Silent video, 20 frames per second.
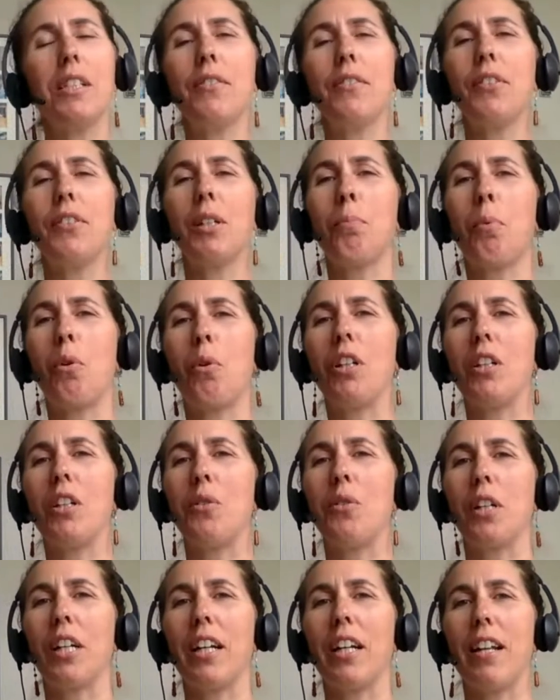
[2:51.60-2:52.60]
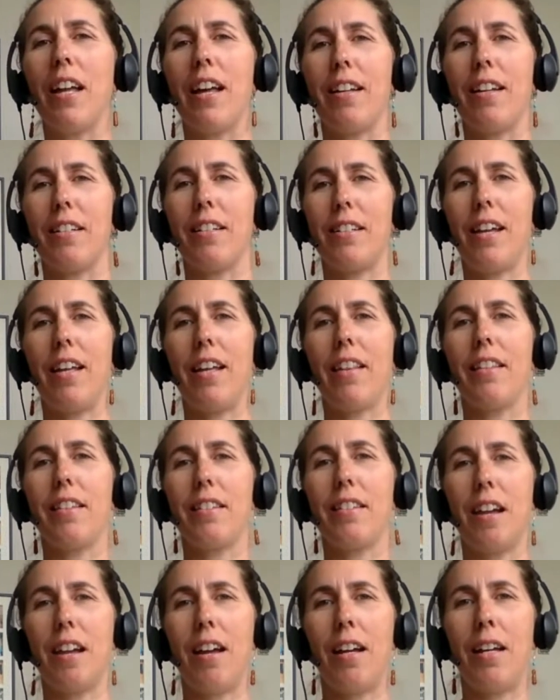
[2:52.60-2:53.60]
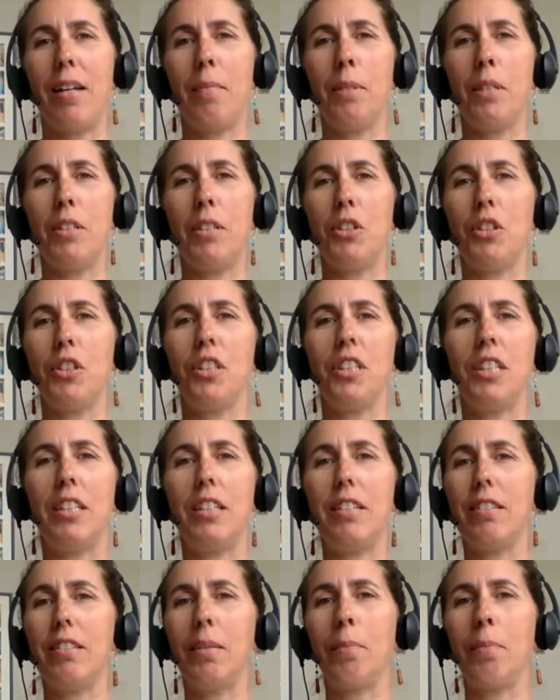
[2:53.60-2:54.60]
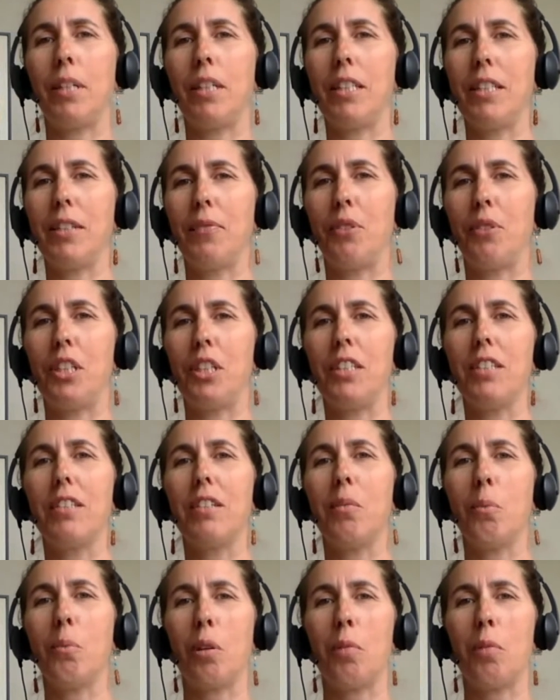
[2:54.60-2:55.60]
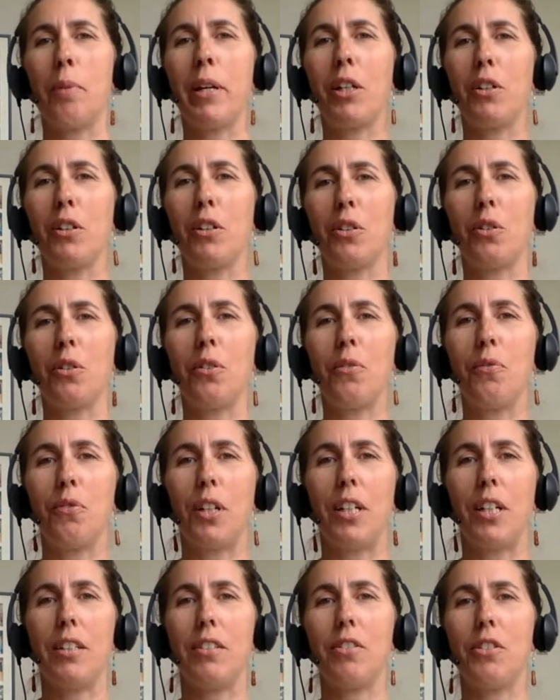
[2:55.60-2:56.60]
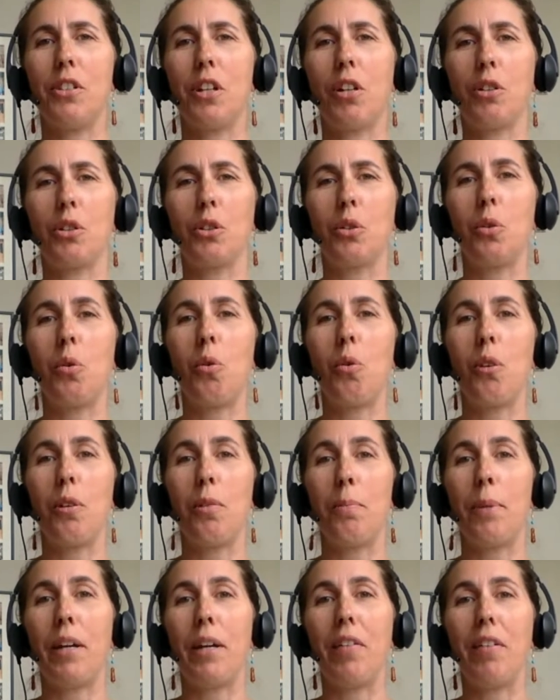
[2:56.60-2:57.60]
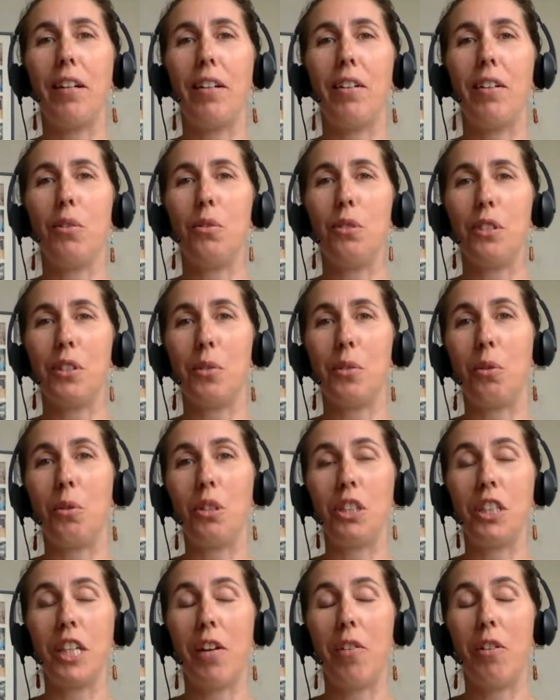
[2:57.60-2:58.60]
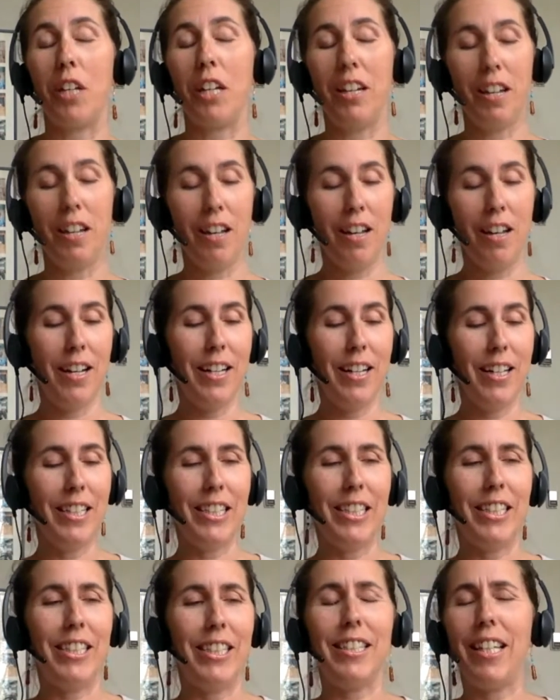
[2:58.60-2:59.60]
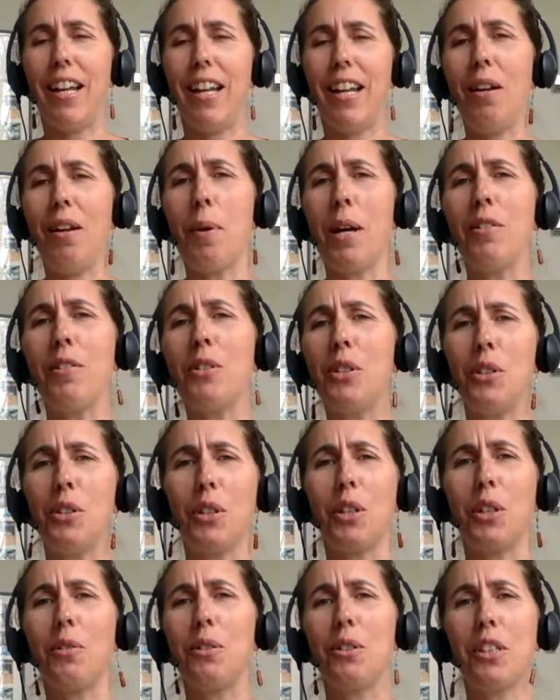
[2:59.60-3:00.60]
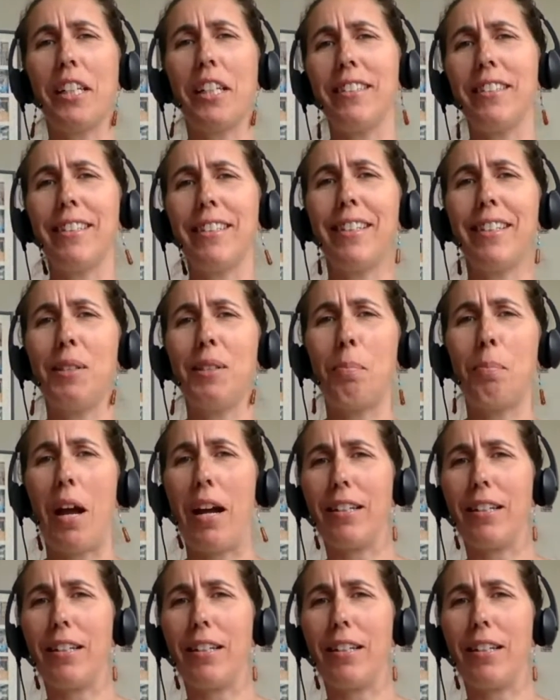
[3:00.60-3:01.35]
was living in Portland, Oregon at the time and just needed something different. And one of my good girlfriends, Dr. Corin Barrett, who's in Orange County, she said, hey, why don't you go look into this